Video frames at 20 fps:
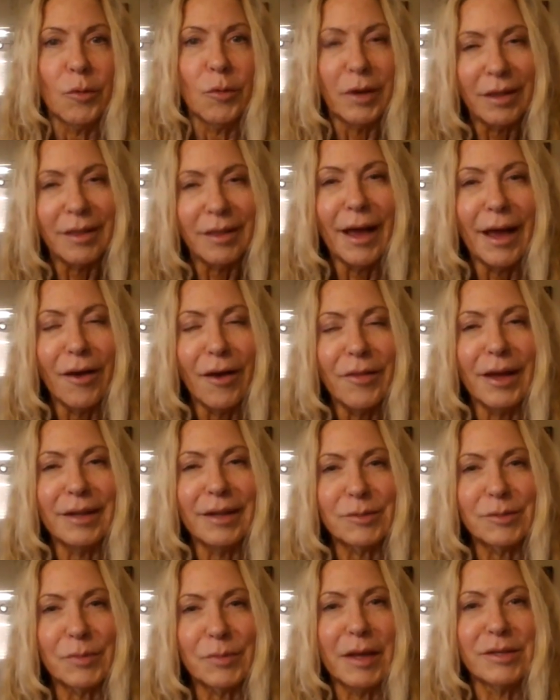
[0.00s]
we allow
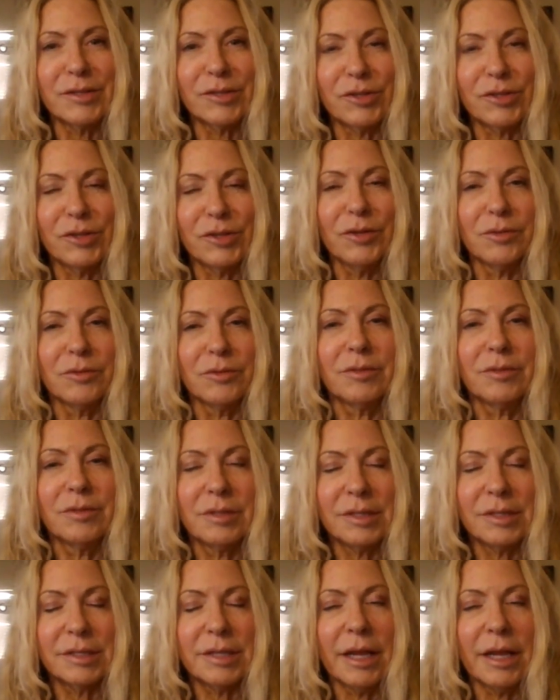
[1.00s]
that space too,
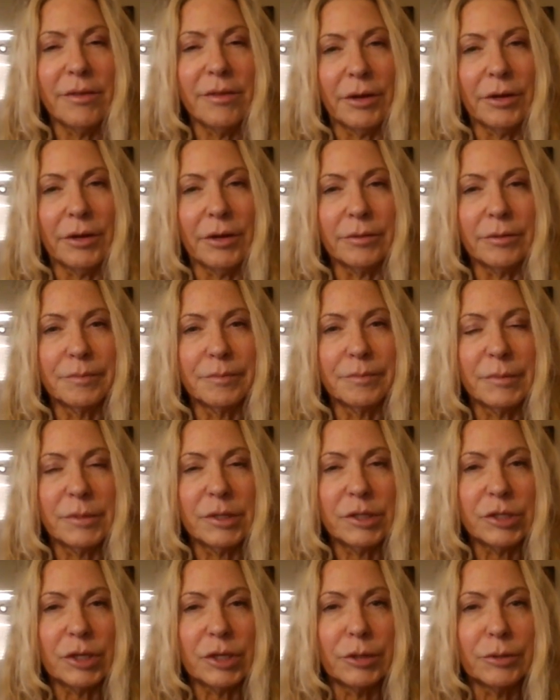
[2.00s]
to stay there.
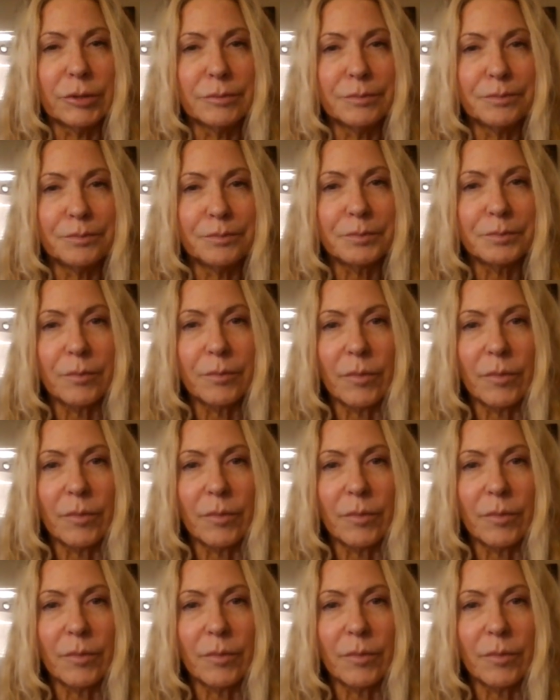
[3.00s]
So